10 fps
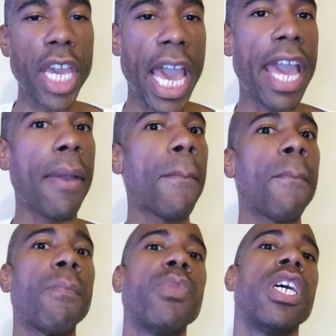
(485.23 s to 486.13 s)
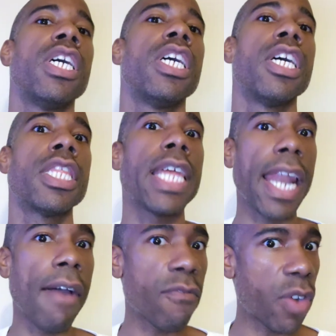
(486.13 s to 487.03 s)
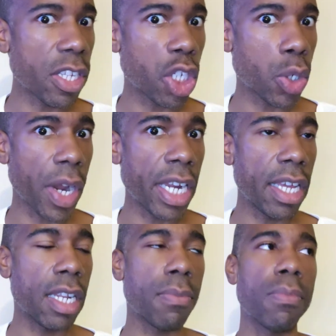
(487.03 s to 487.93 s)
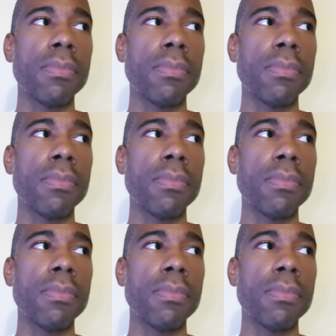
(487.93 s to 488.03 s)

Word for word: okay that I'm frustrated.